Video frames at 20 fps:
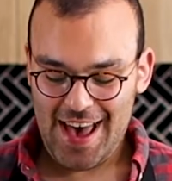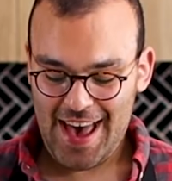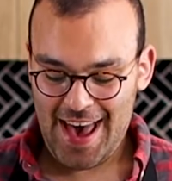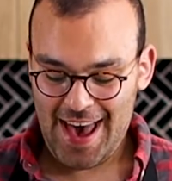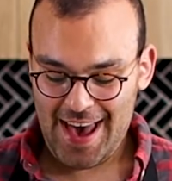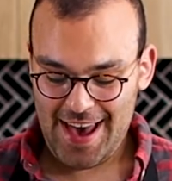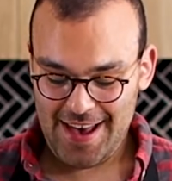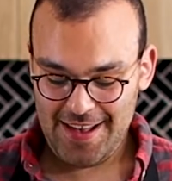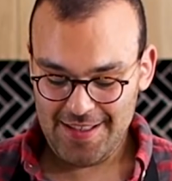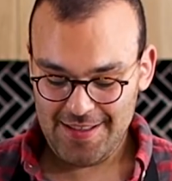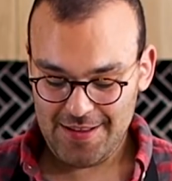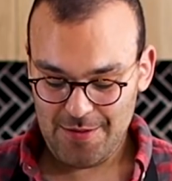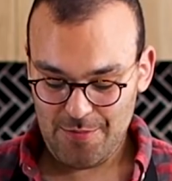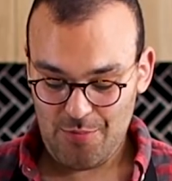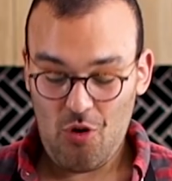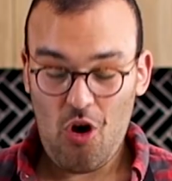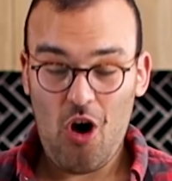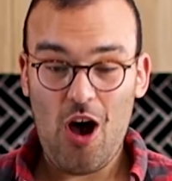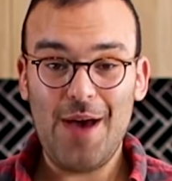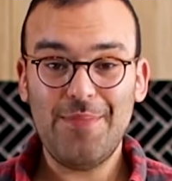
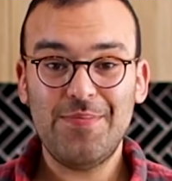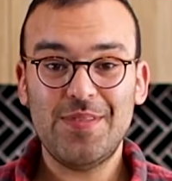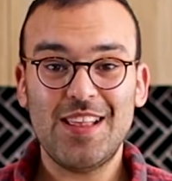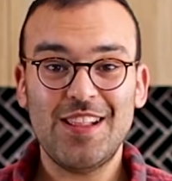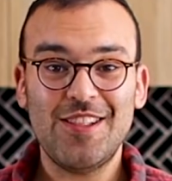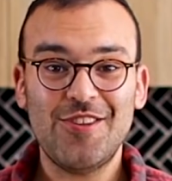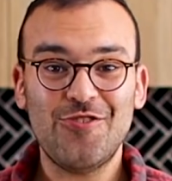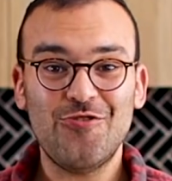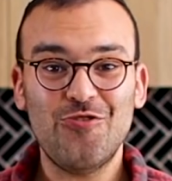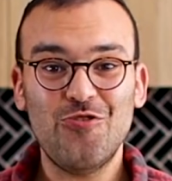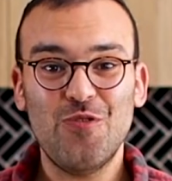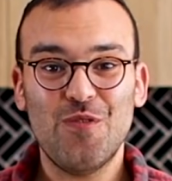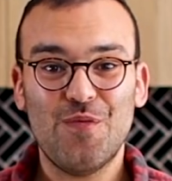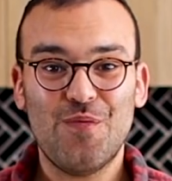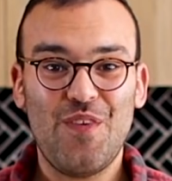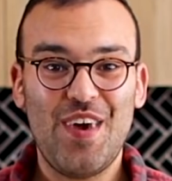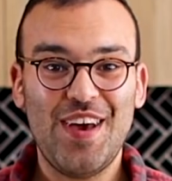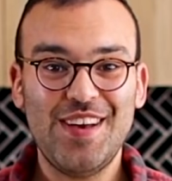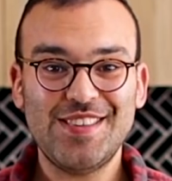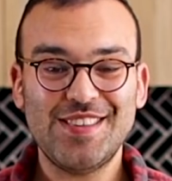and pipe the little
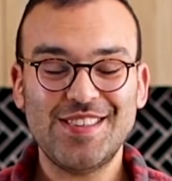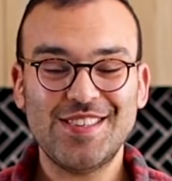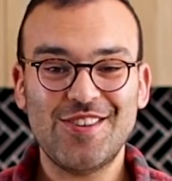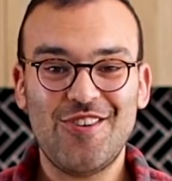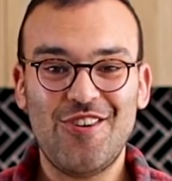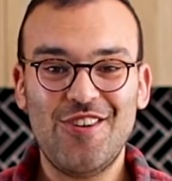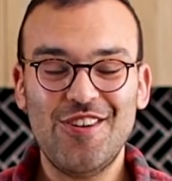faces